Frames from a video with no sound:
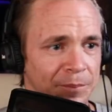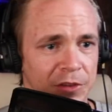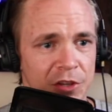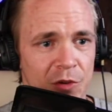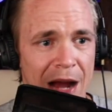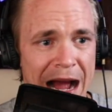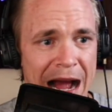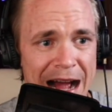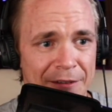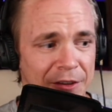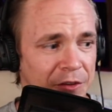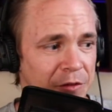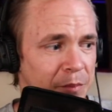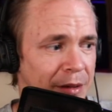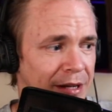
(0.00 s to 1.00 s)
have
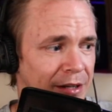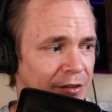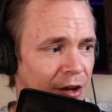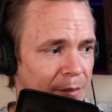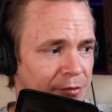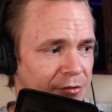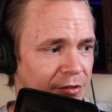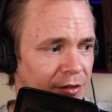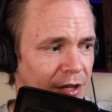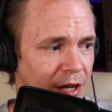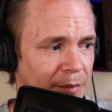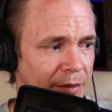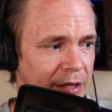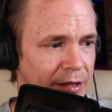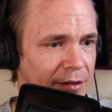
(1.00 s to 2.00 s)
this big adoption
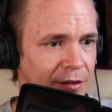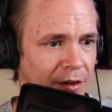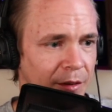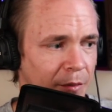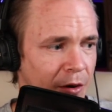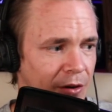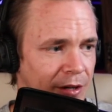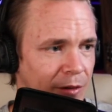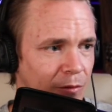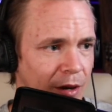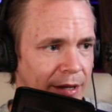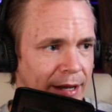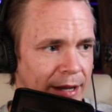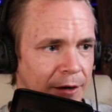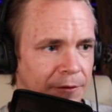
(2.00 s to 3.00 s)
coming into the market
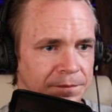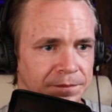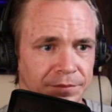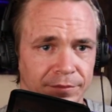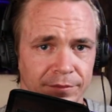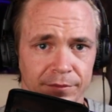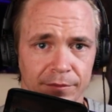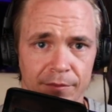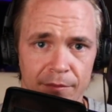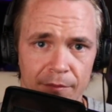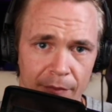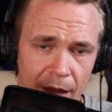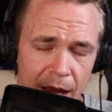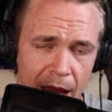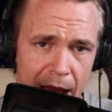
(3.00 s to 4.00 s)
right now,
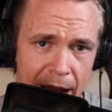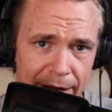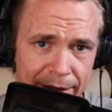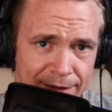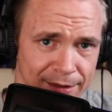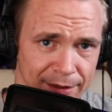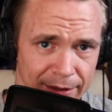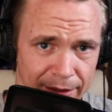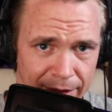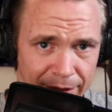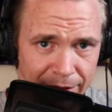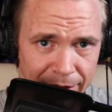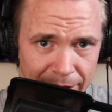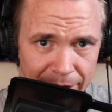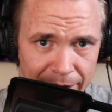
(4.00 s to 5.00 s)
and it's
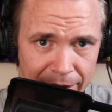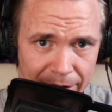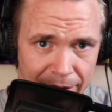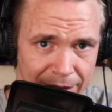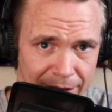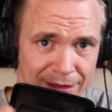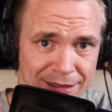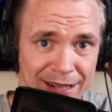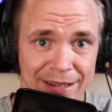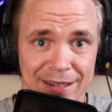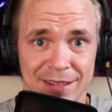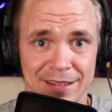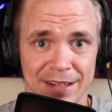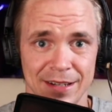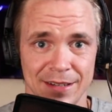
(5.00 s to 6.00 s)
these
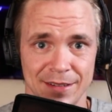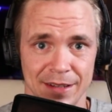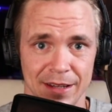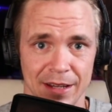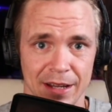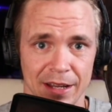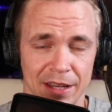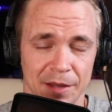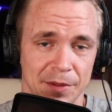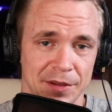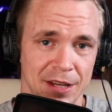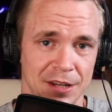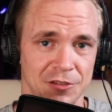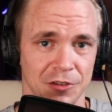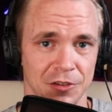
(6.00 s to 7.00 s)
indices, the
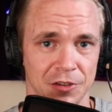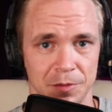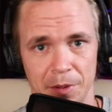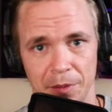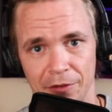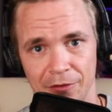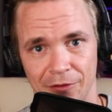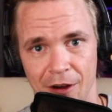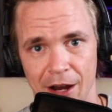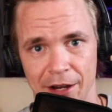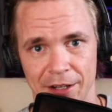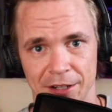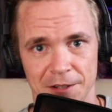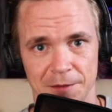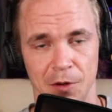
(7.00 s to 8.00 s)
potential to be able to find
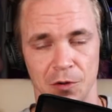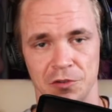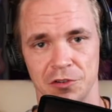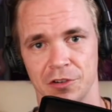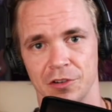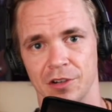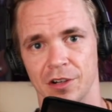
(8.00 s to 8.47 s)
exposure